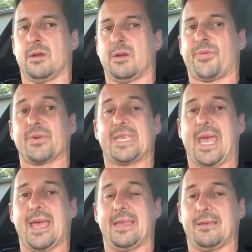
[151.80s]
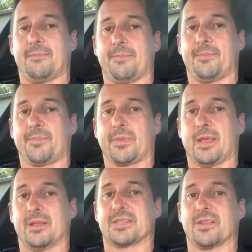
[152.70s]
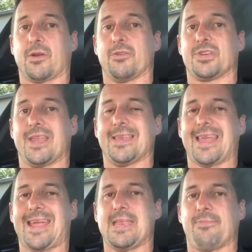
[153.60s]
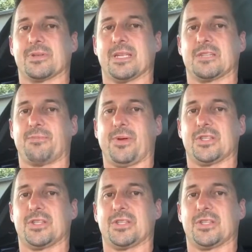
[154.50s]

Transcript: for 10. And let's negotiate a 90% split.